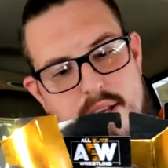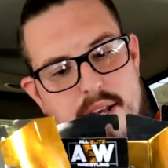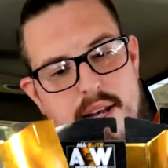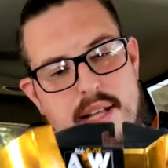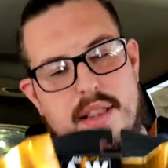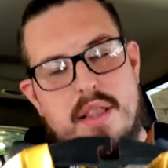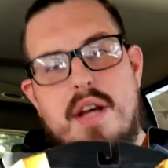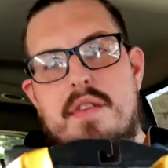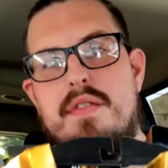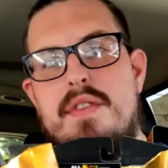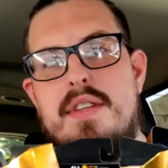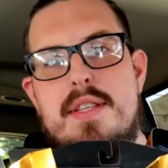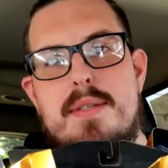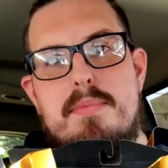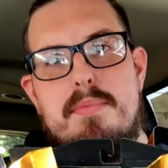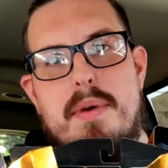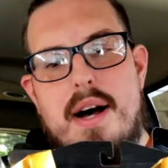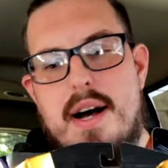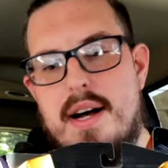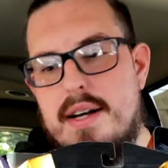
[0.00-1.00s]
I love these
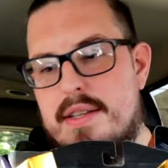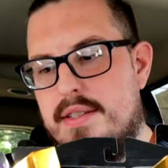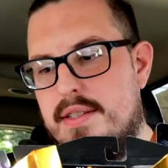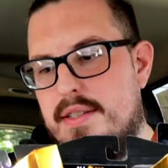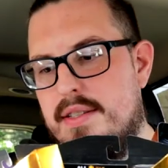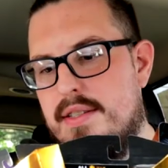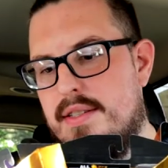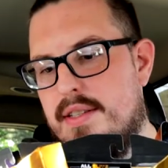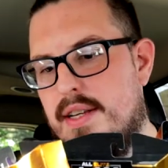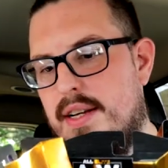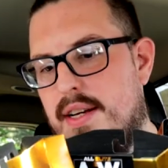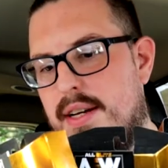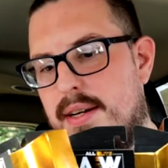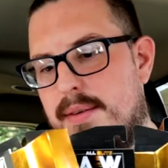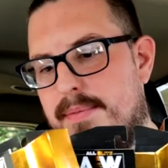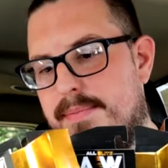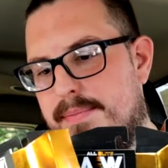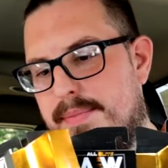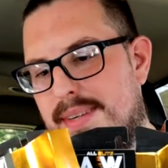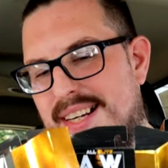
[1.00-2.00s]
boxes.
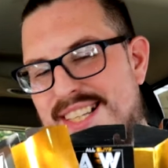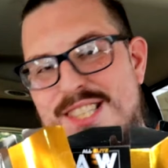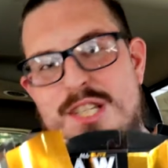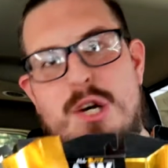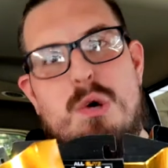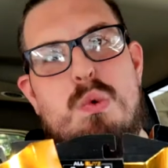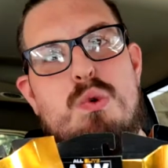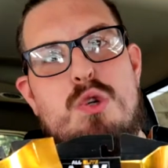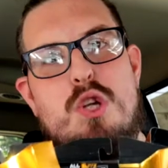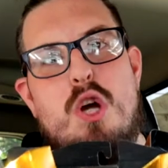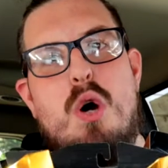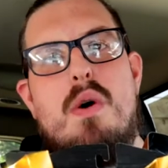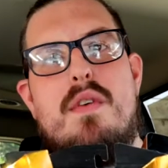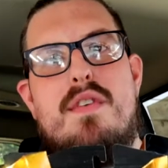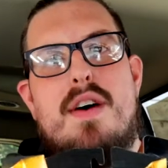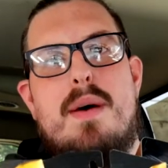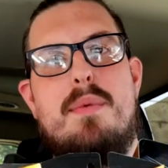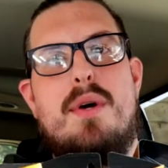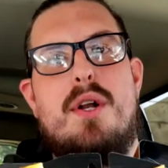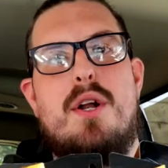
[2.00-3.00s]
Um, I don't know if
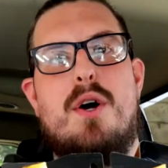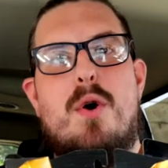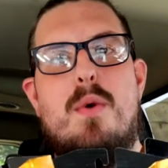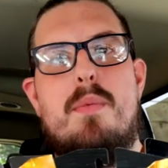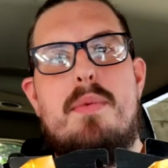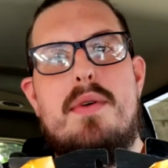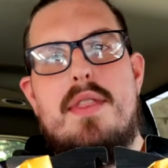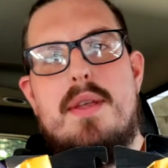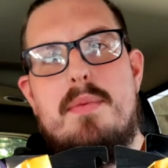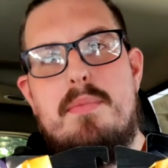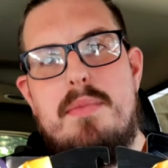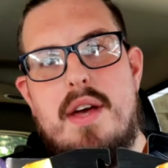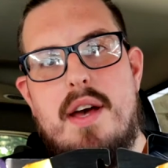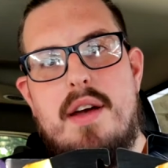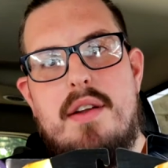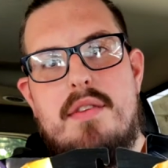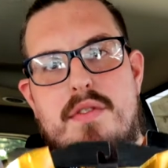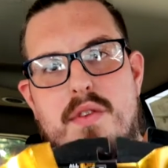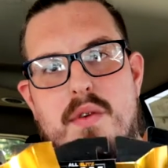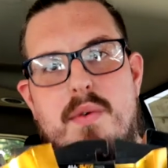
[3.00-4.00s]
I'm going to open them
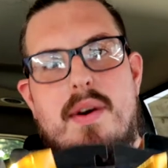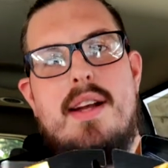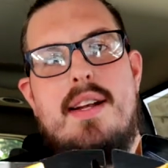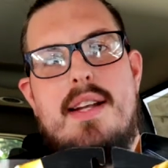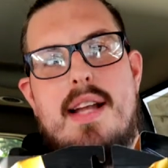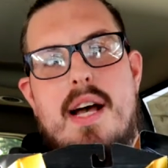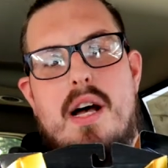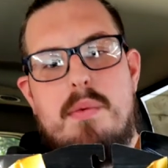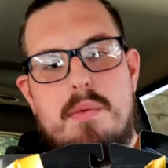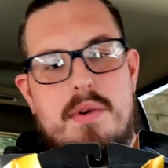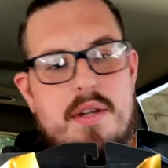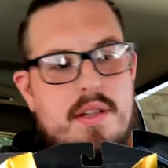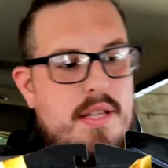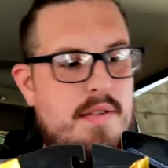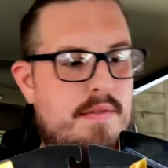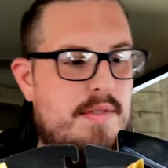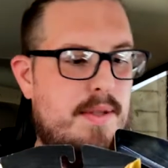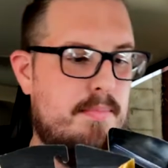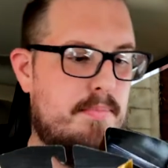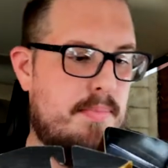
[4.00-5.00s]
yet. For right now, I'm going to
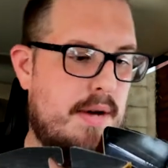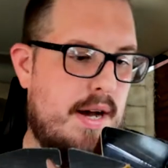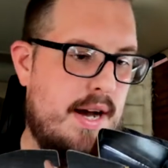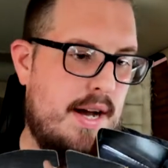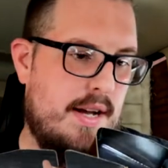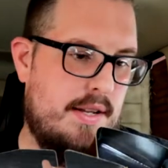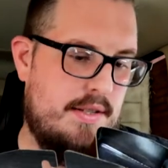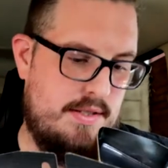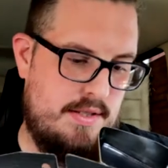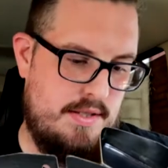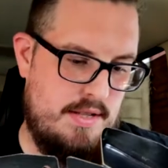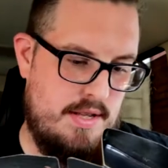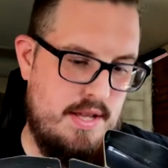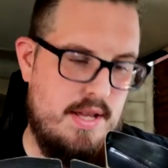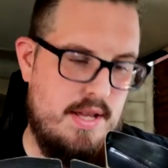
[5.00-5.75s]
leave them boxed.